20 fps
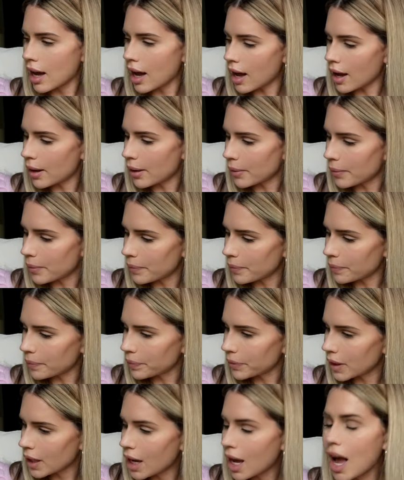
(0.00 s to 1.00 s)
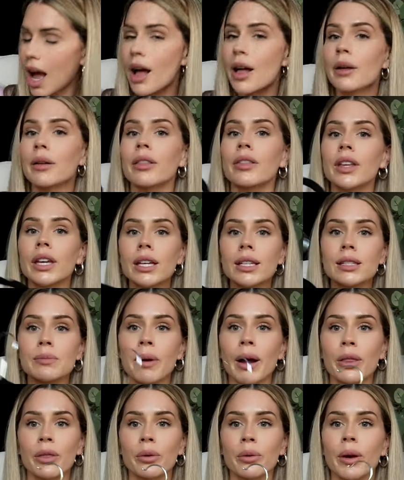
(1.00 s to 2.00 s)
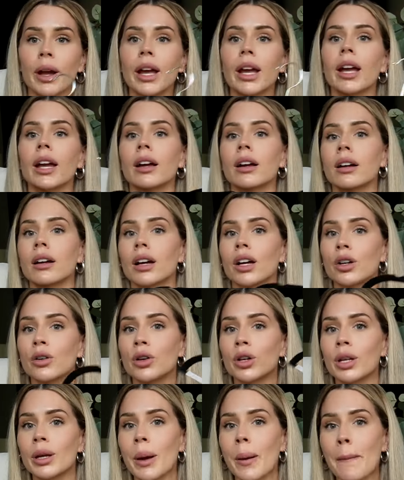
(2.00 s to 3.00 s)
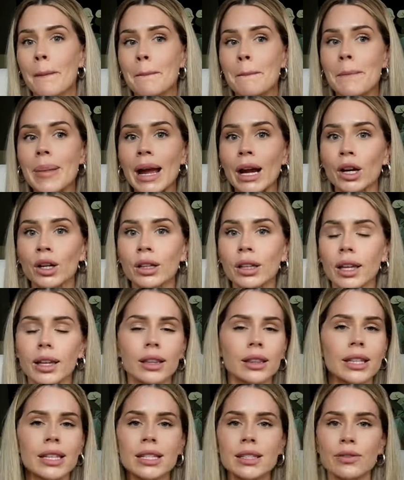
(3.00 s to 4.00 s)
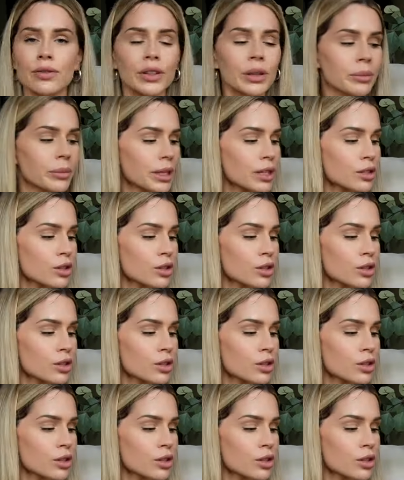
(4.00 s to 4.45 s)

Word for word: um, these, by the way, could barely, these fit me